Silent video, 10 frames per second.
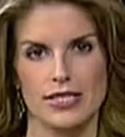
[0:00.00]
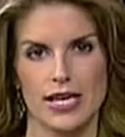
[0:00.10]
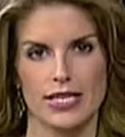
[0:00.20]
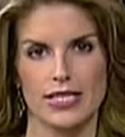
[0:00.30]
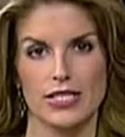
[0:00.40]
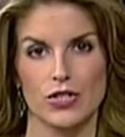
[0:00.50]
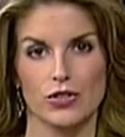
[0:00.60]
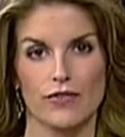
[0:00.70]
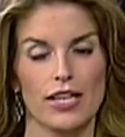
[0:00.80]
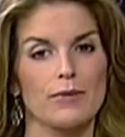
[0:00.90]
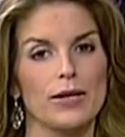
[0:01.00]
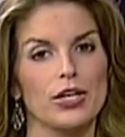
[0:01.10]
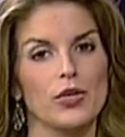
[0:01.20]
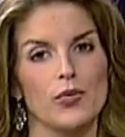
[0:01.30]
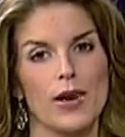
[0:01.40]
Scientists are
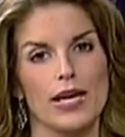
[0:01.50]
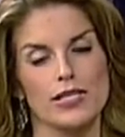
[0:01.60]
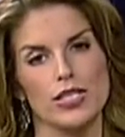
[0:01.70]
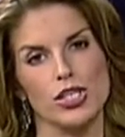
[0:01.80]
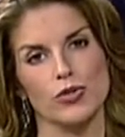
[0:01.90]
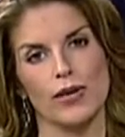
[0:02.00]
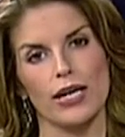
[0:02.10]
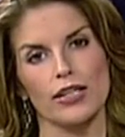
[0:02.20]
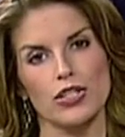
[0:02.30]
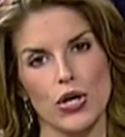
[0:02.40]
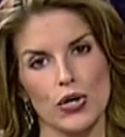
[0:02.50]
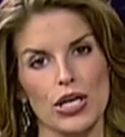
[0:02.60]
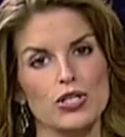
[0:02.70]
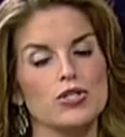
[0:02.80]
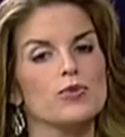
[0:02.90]
developing new ways to directly
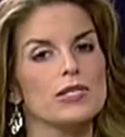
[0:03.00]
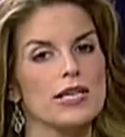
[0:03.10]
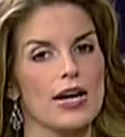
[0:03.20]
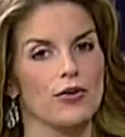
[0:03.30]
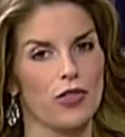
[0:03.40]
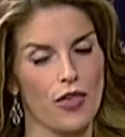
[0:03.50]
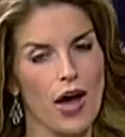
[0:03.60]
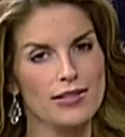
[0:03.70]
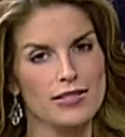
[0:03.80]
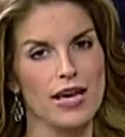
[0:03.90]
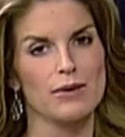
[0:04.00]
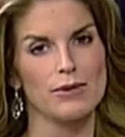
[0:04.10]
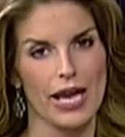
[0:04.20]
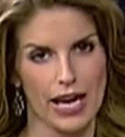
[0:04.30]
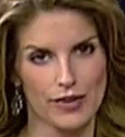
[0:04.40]
target suicidal thoughts
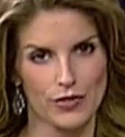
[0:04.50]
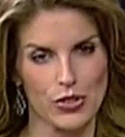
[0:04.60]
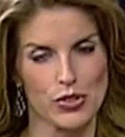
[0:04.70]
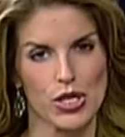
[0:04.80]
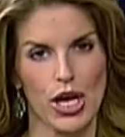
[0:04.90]
and behaviors.